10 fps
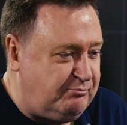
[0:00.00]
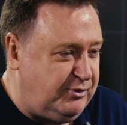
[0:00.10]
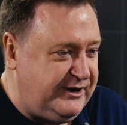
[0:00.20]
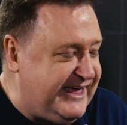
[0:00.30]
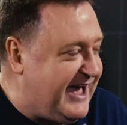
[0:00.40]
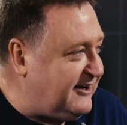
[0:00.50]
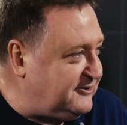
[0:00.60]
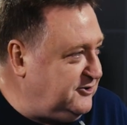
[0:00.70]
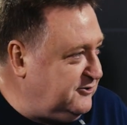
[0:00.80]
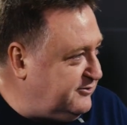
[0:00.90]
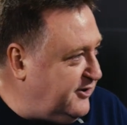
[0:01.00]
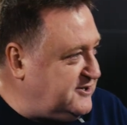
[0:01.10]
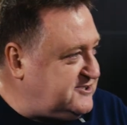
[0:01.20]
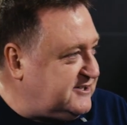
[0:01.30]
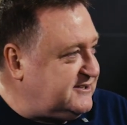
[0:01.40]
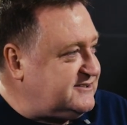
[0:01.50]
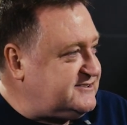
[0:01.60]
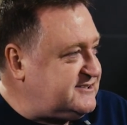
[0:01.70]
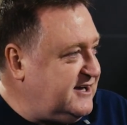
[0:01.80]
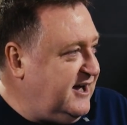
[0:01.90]
putting out new
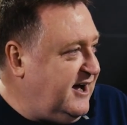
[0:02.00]
versions